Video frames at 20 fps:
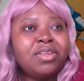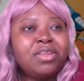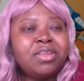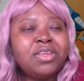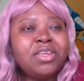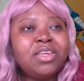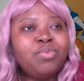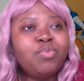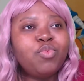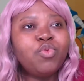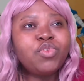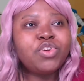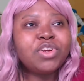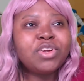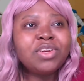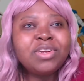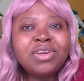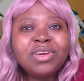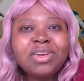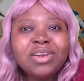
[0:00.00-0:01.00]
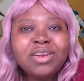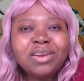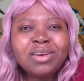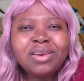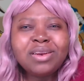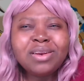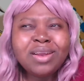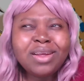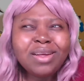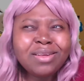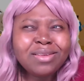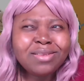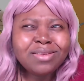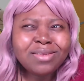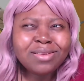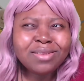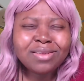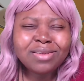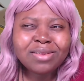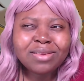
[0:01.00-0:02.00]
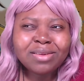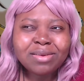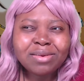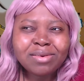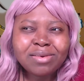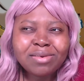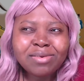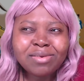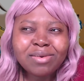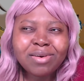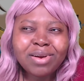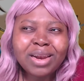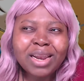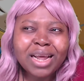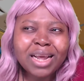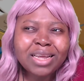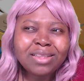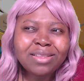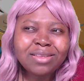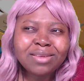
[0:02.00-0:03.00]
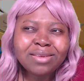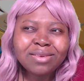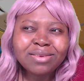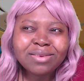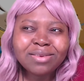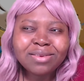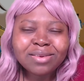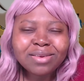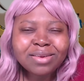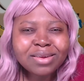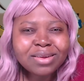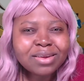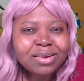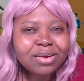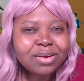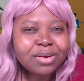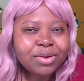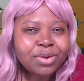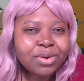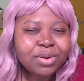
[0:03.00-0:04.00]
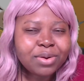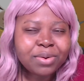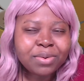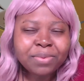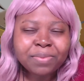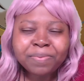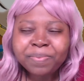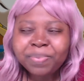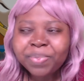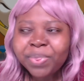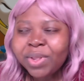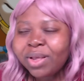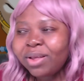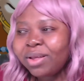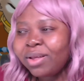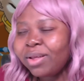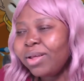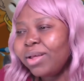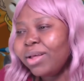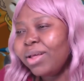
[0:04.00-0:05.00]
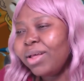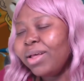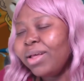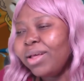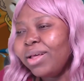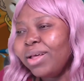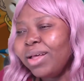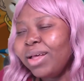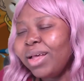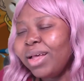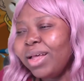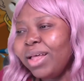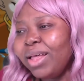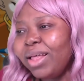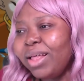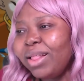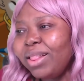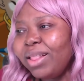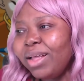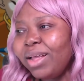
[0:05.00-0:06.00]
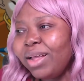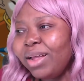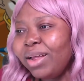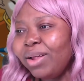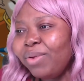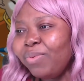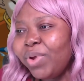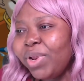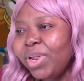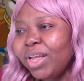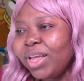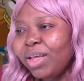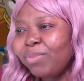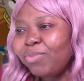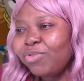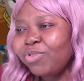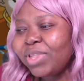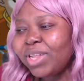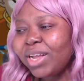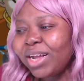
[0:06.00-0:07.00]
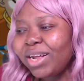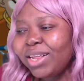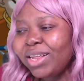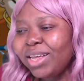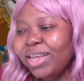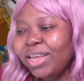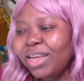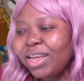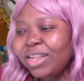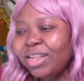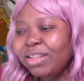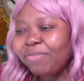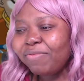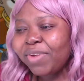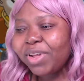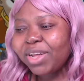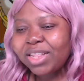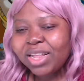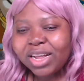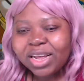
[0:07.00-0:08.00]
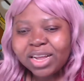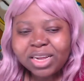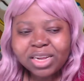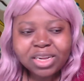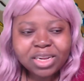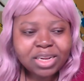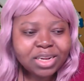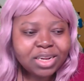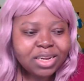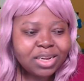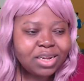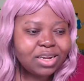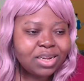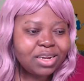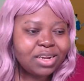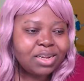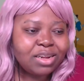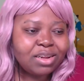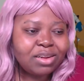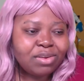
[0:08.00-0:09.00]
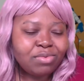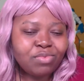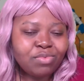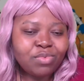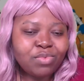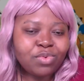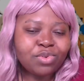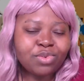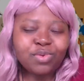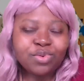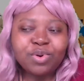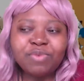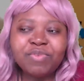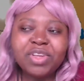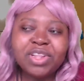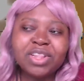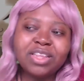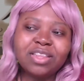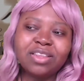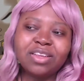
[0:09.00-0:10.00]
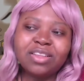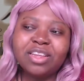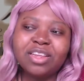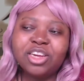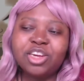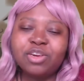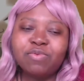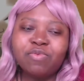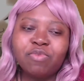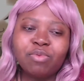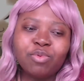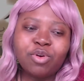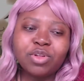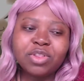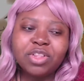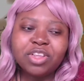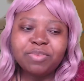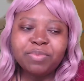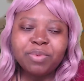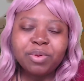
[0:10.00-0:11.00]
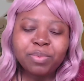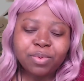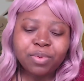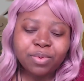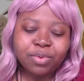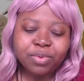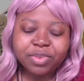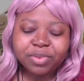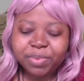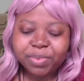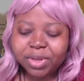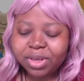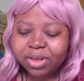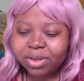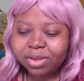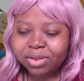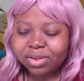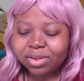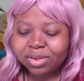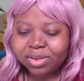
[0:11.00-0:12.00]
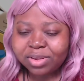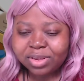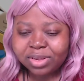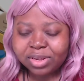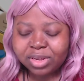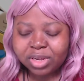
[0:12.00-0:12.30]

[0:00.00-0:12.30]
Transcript: emotionless or light, you know. And then when it came to Ty Lee and the fact that she was craving this attention from all these people, is because